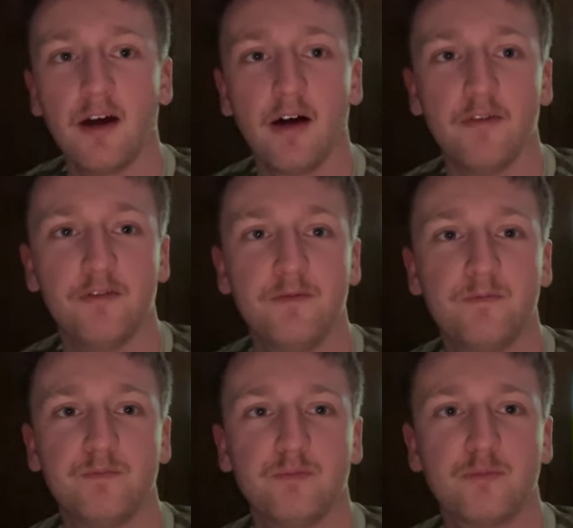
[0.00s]
I've
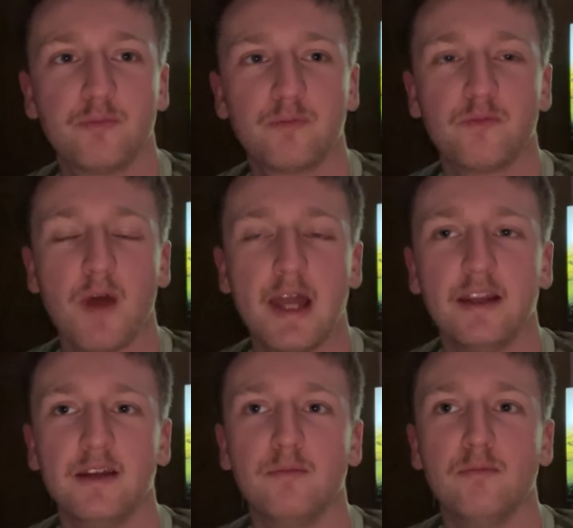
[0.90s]

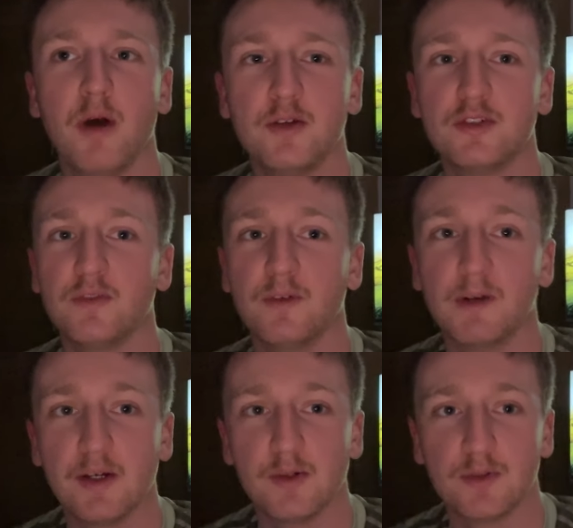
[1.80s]
edited most of the
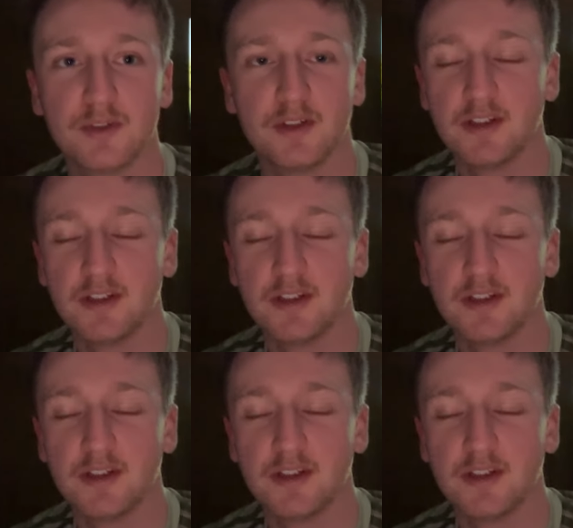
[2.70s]
reels